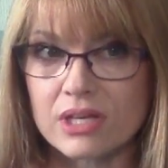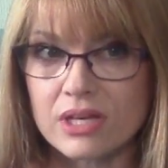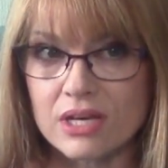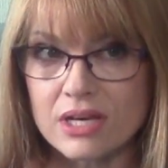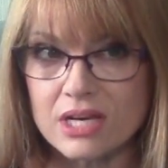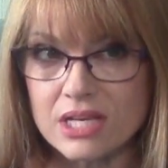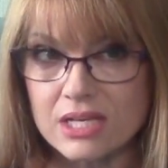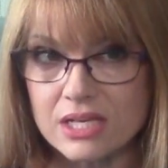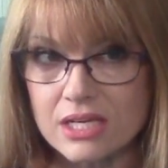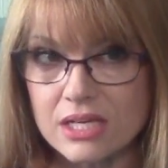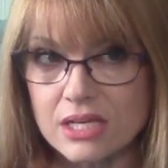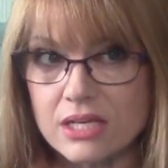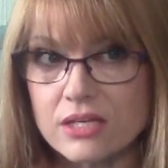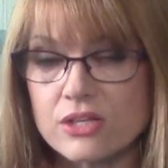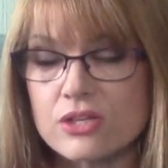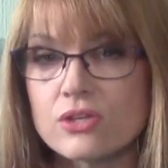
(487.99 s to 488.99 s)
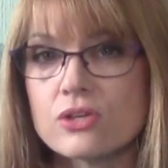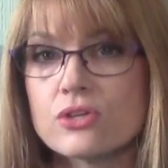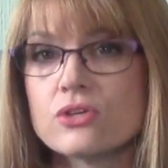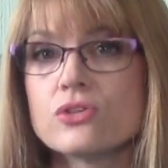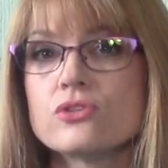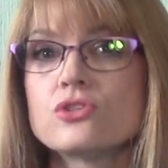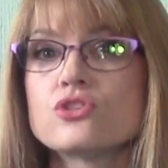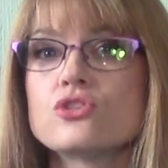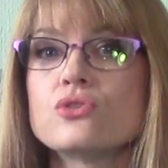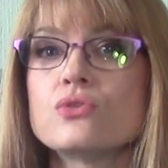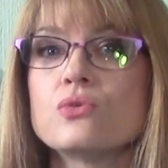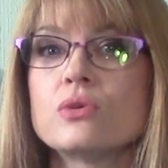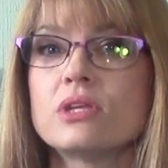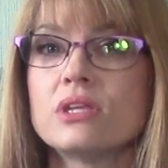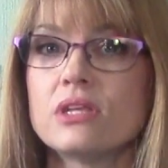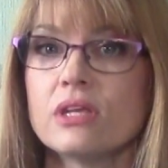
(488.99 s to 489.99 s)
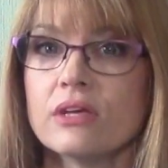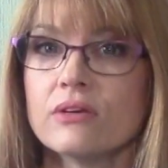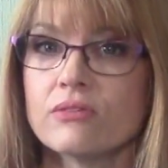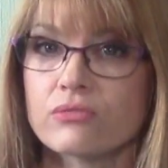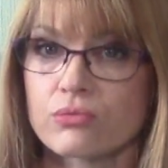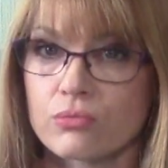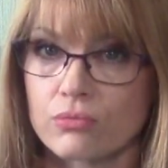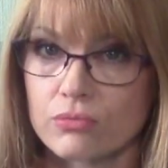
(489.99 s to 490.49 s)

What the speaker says: need to give